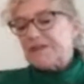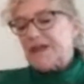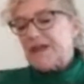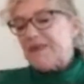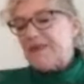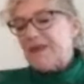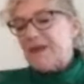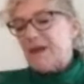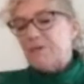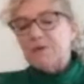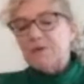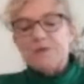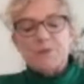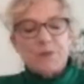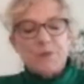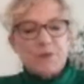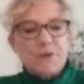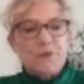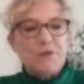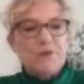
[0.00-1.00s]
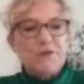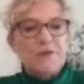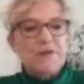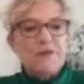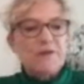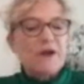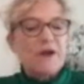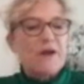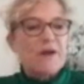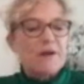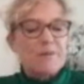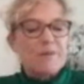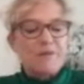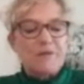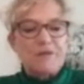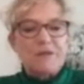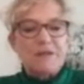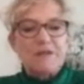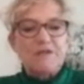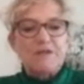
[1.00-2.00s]
And that was proven a number of
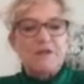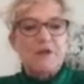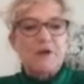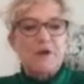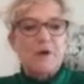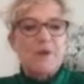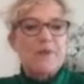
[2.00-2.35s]
years ago.